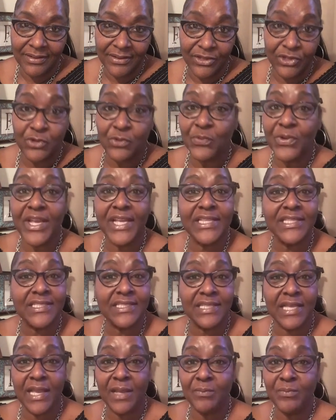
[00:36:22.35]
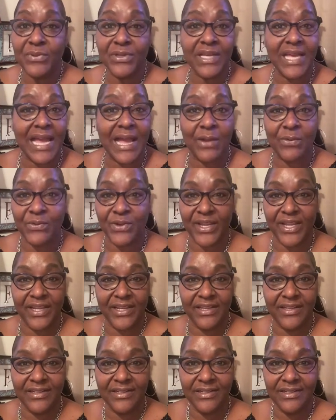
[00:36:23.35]
You read the same book I
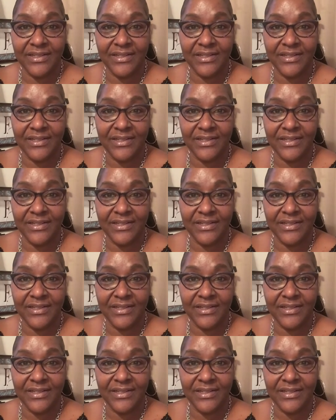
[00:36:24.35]
read.